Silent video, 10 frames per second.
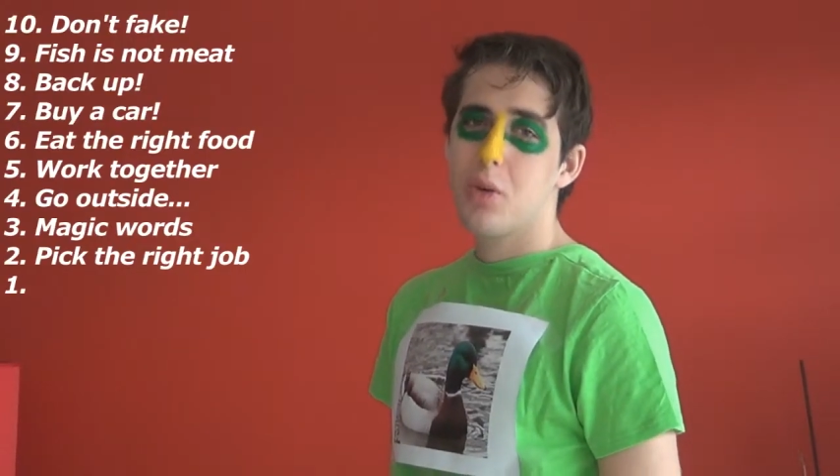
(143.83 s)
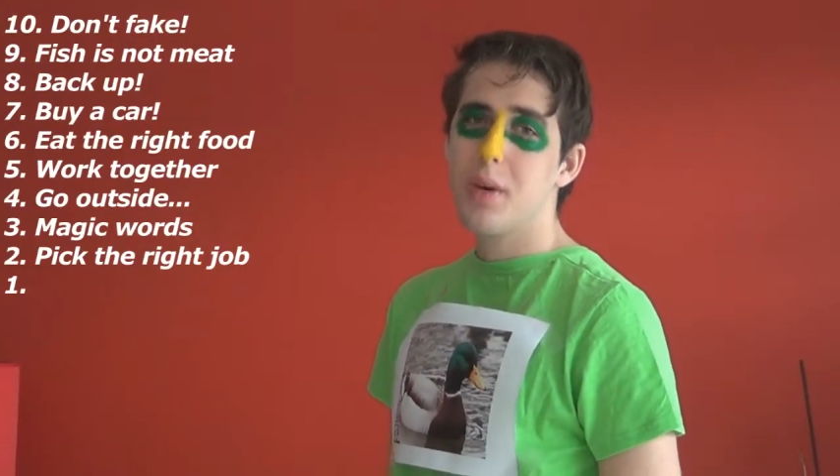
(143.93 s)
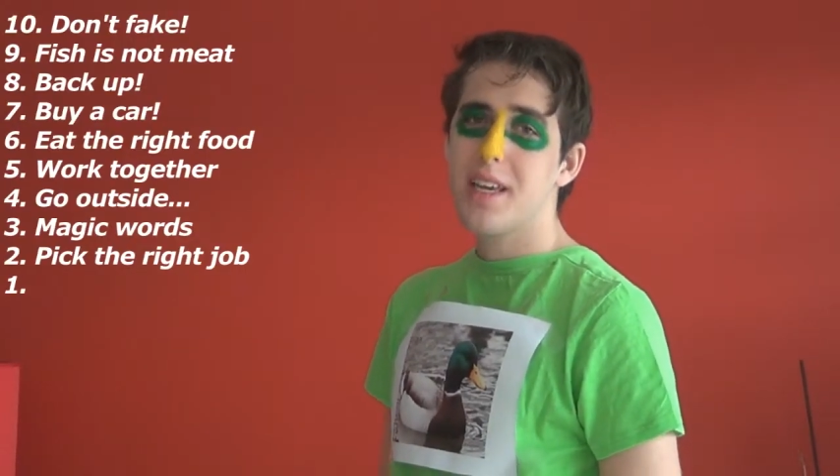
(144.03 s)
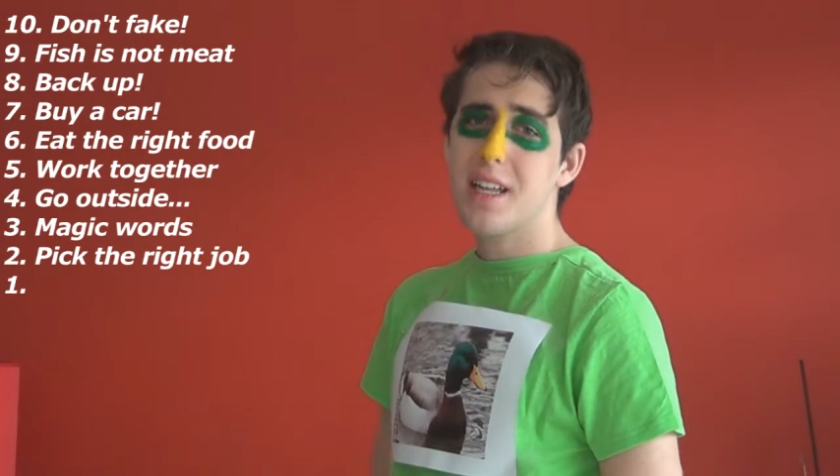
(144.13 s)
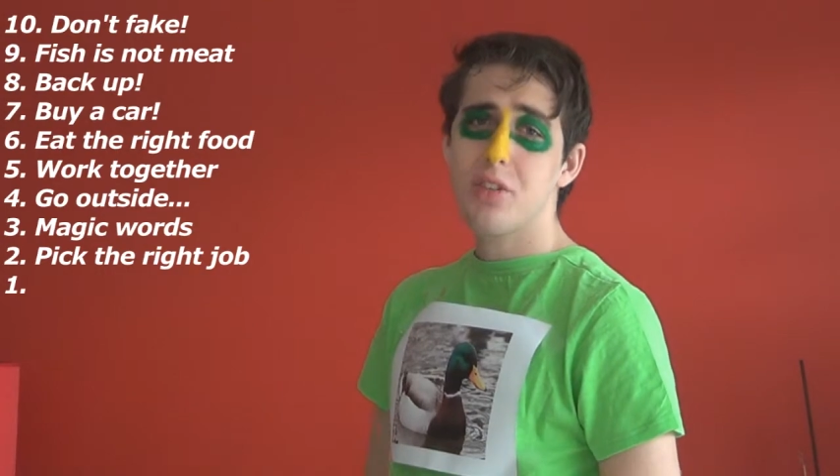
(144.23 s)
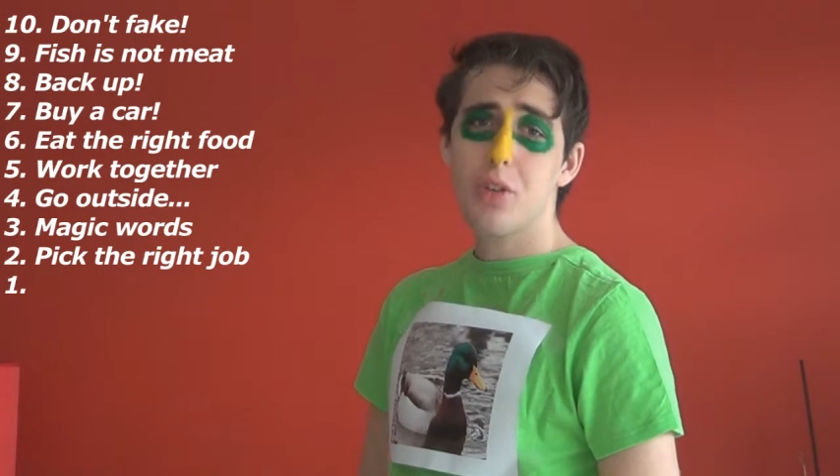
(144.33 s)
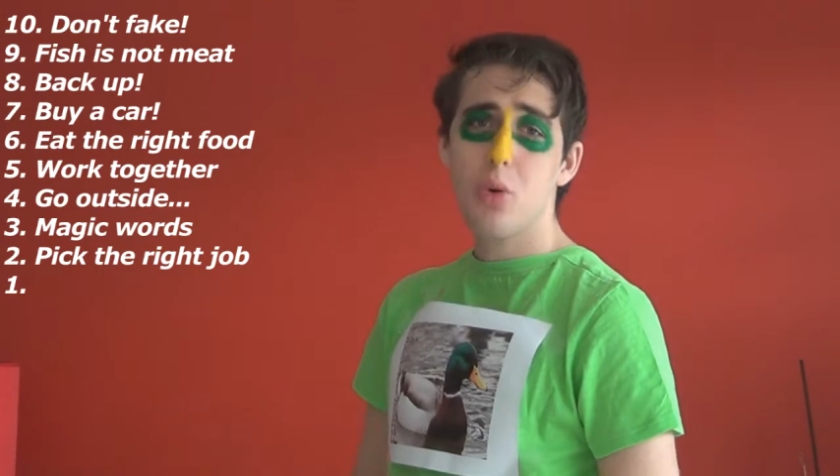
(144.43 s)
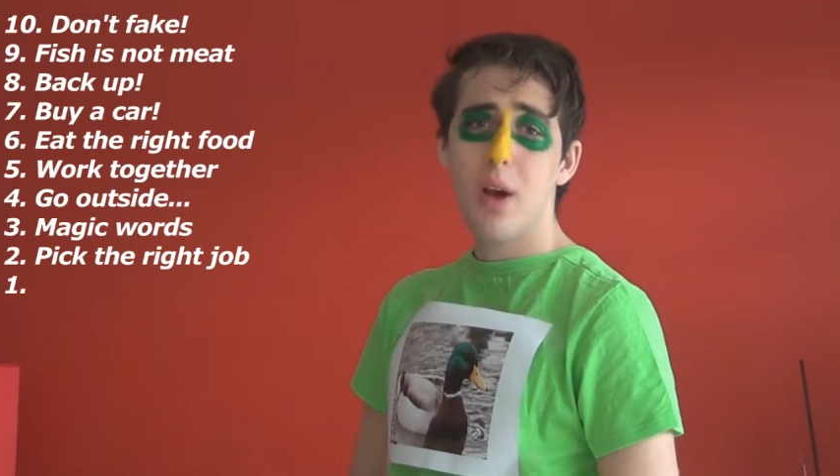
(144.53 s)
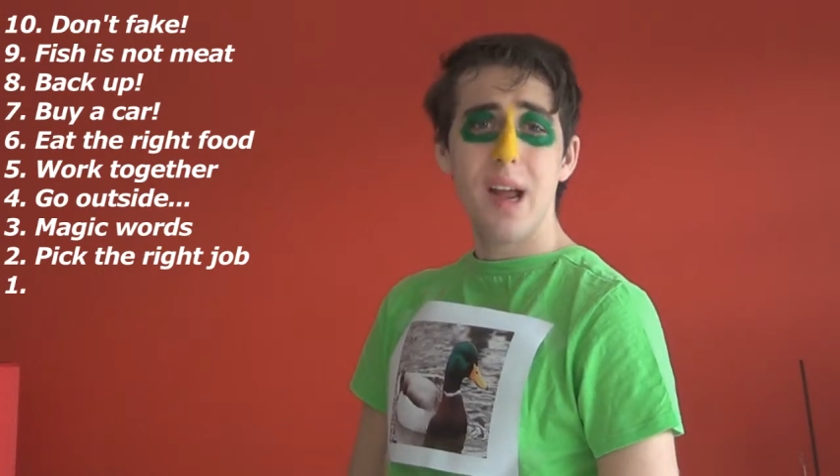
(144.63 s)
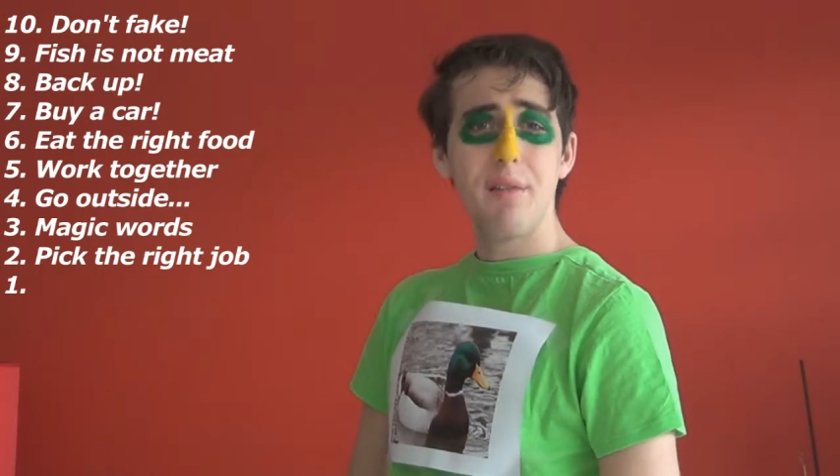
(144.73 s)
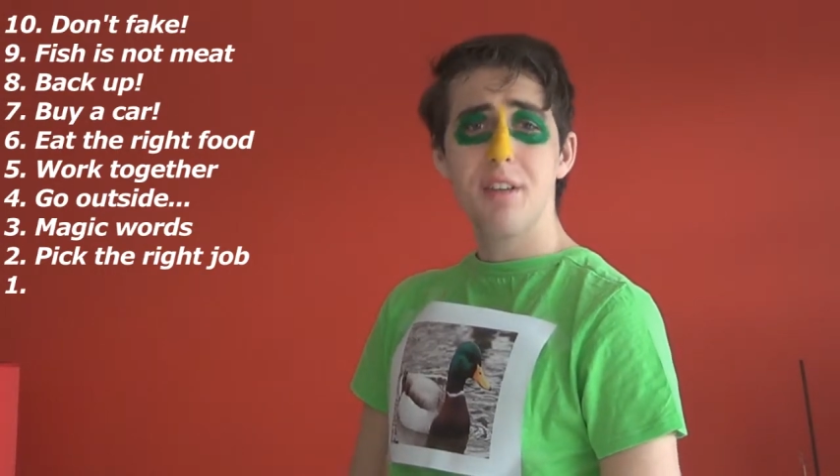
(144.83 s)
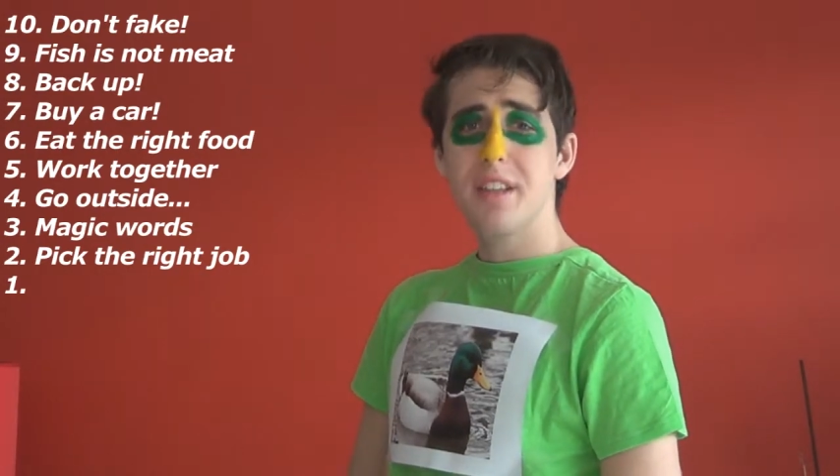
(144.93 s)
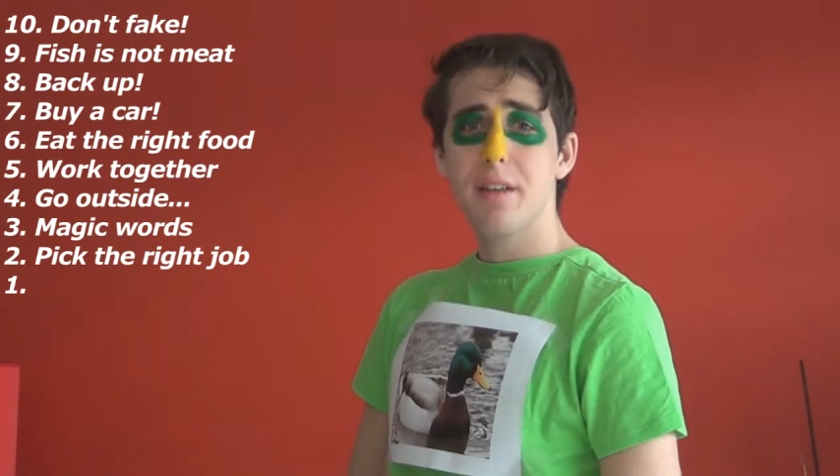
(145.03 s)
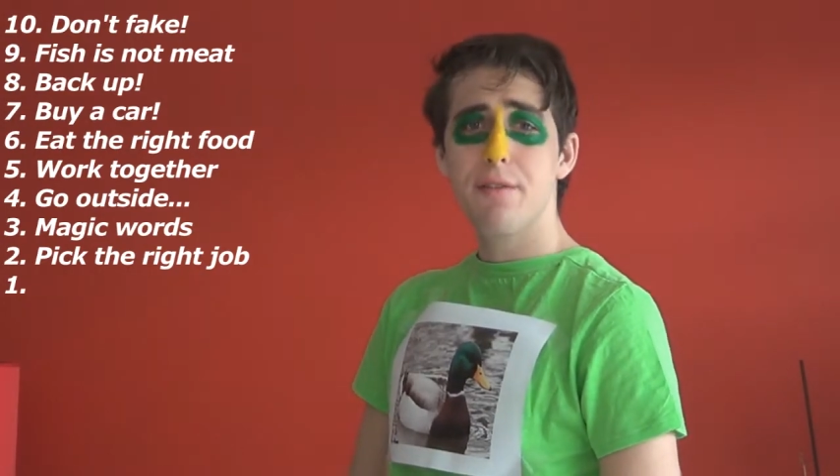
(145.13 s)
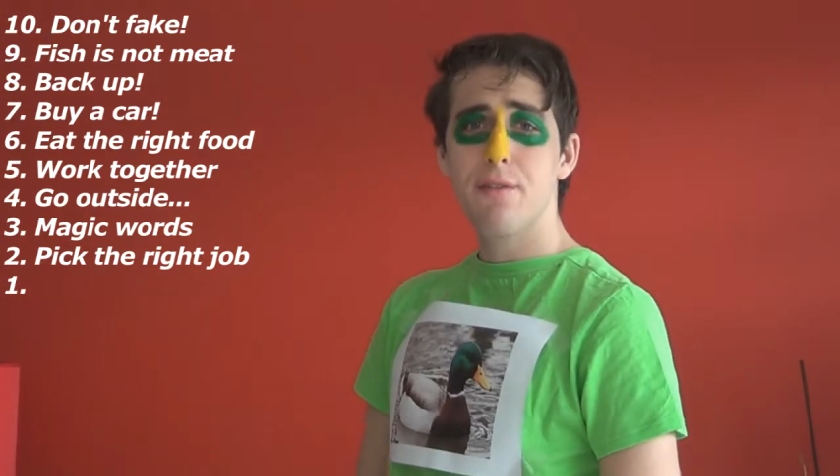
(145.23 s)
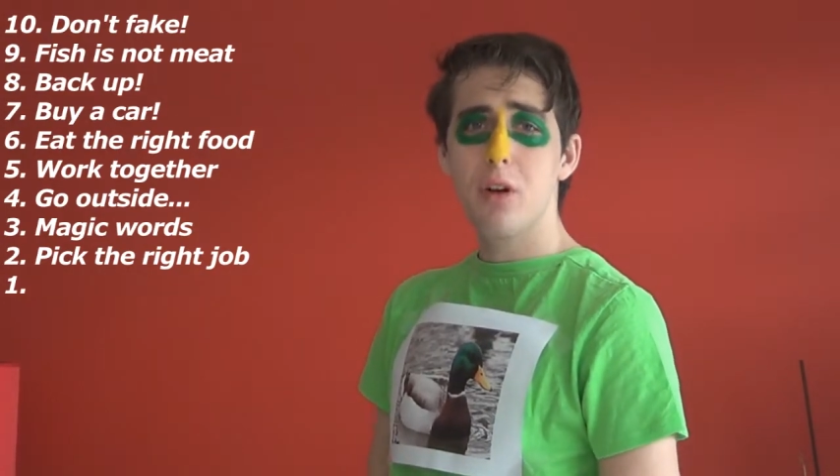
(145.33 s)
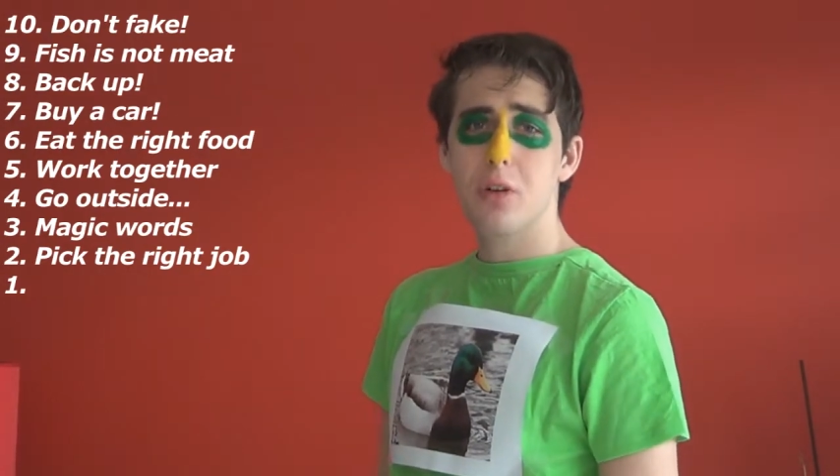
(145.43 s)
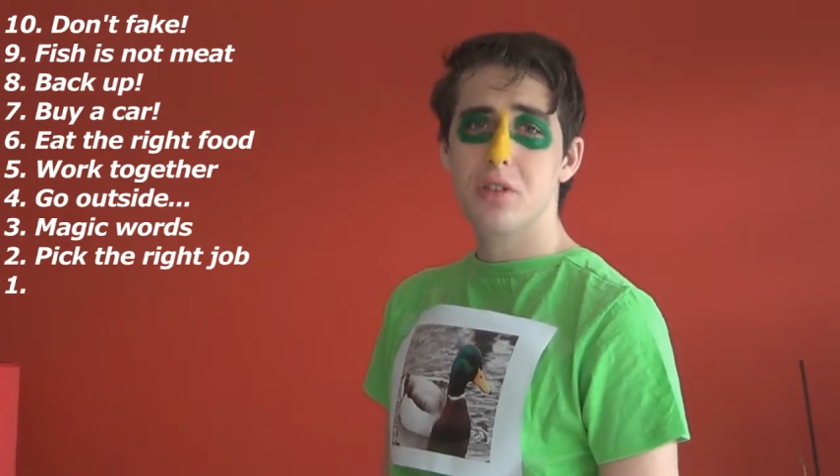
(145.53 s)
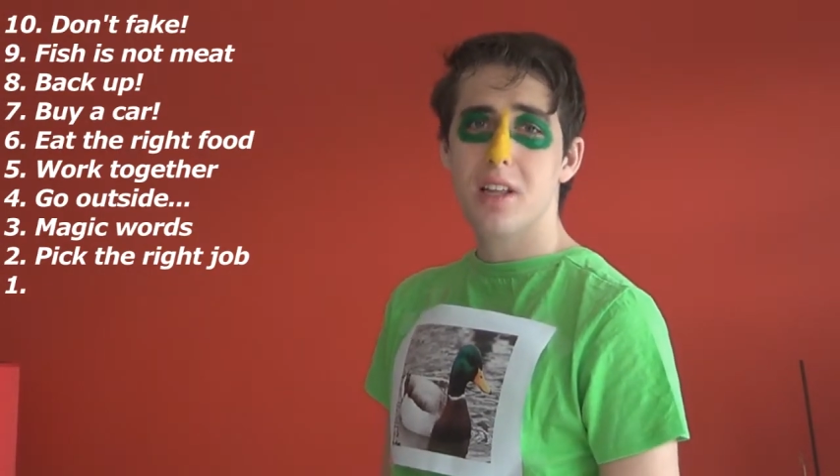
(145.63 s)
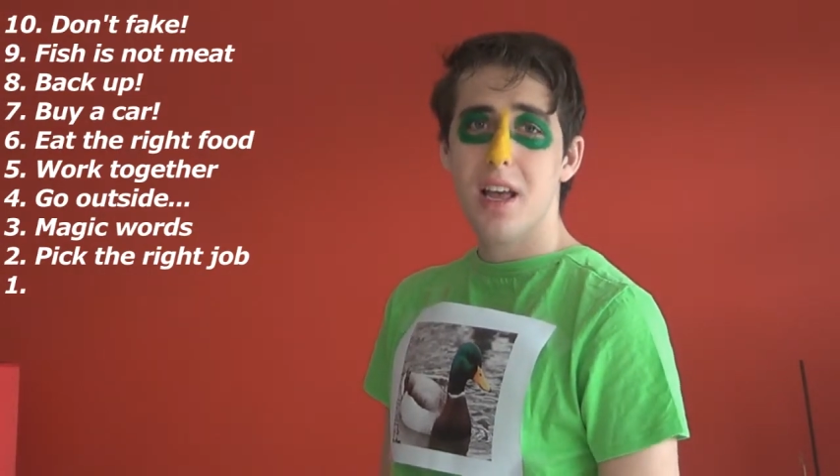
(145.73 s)
We get to know everything
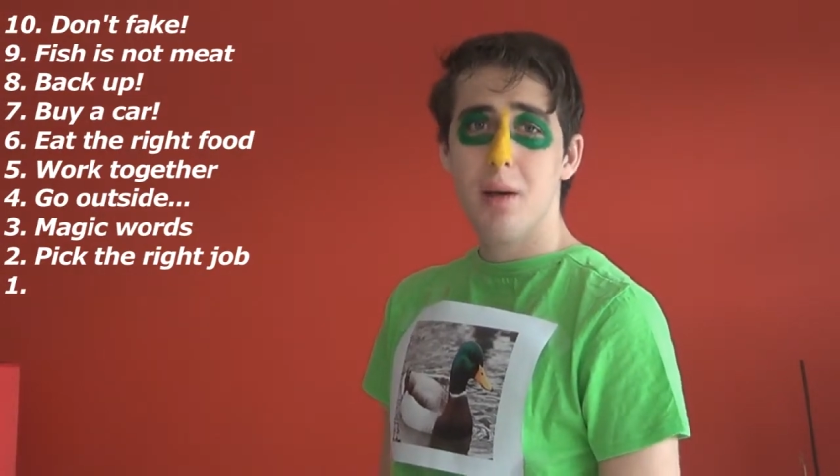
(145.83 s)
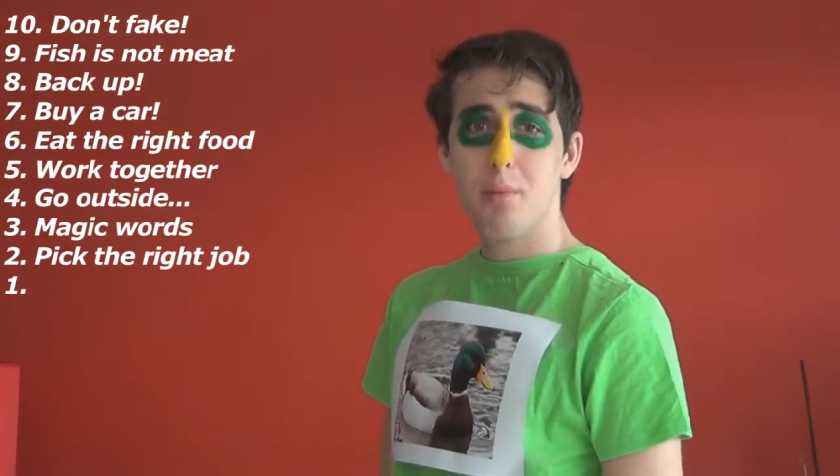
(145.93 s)
first,